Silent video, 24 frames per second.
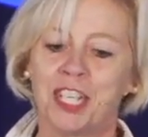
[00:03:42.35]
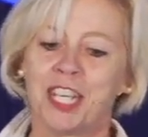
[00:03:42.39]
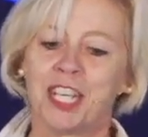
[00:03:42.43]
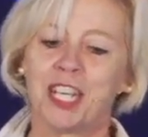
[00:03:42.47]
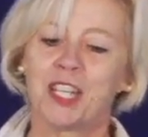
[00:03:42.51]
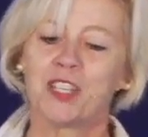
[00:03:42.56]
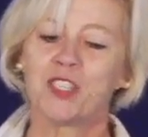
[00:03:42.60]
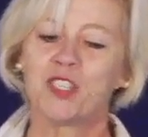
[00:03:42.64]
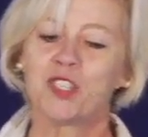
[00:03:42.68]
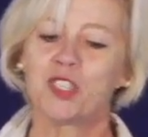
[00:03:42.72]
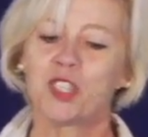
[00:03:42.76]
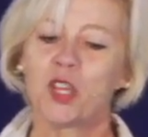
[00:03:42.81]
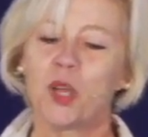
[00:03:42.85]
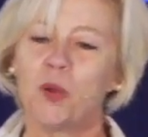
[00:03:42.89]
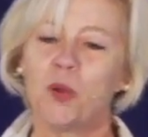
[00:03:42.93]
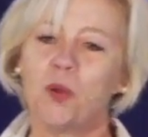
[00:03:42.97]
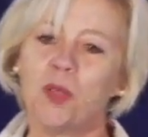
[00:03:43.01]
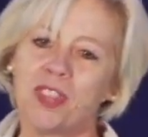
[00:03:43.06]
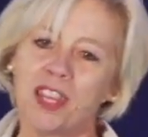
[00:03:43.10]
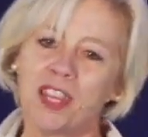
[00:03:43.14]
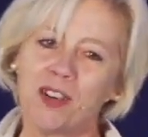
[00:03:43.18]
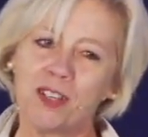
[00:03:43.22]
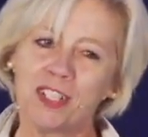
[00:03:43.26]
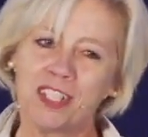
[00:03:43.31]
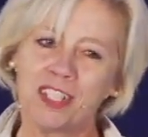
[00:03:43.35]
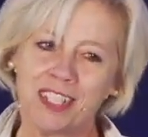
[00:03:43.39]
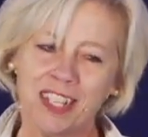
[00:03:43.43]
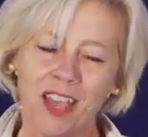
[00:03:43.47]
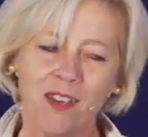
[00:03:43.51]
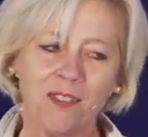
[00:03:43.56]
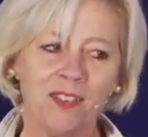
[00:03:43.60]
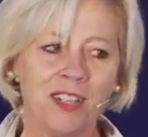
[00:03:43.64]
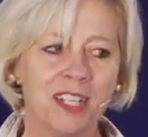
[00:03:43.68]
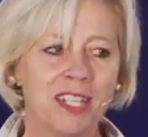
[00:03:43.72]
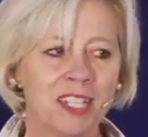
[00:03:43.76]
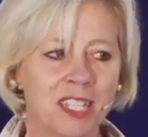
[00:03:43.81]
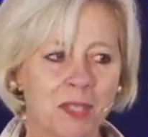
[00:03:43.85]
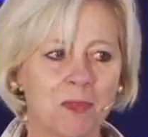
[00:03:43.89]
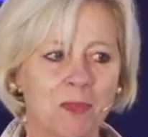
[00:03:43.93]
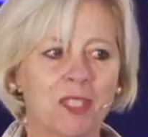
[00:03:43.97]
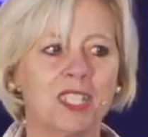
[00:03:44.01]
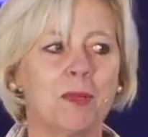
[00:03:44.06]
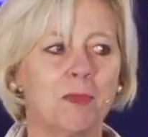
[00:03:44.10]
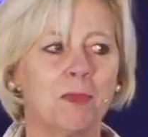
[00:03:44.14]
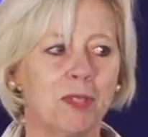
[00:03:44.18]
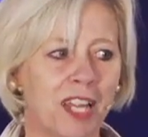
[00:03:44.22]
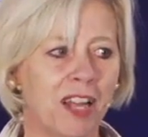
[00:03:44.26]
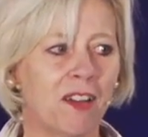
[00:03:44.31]
And so there are definitely some
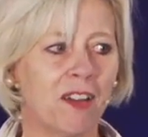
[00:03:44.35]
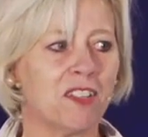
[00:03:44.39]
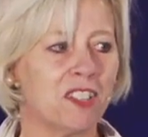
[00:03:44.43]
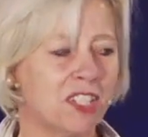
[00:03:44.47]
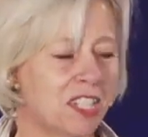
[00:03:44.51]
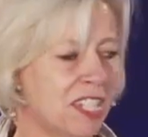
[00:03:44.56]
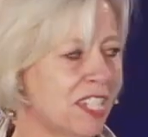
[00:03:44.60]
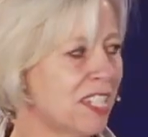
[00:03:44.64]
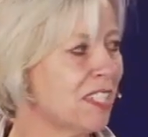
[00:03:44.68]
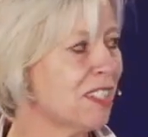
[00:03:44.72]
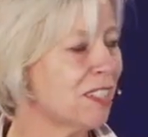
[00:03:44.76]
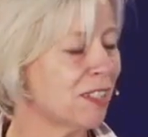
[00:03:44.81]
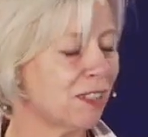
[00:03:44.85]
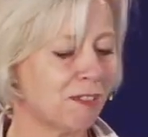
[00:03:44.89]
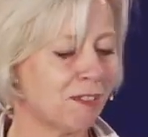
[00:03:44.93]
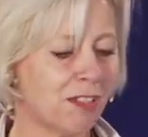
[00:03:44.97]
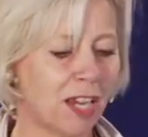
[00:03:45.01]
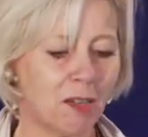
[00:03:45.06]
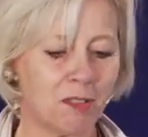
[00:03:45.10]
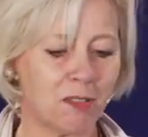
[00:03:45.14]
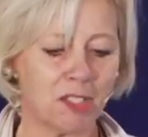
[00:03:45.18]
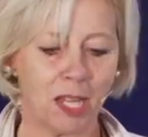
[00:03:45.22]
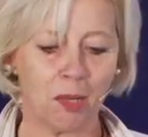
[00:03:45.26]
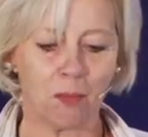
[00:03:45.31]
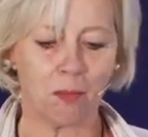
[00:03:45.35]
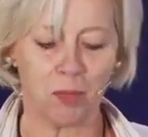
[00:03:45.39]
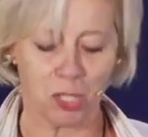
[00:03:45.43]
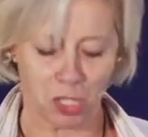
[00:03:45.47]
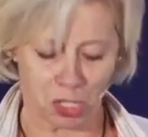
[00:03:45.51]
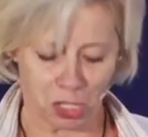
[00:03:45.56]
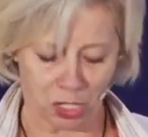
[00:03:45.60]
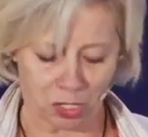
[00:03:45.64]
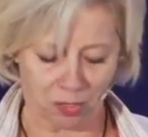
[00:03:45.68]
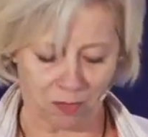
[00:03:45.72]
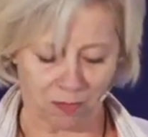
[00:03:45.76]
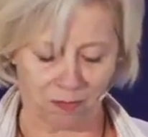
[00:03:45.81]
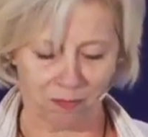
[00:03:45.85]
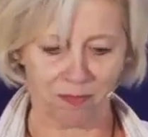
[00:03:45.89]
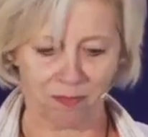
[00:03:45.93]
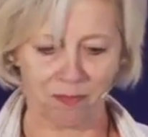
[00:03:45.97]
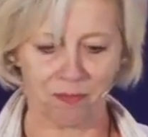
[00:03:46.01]
similarities around ambition.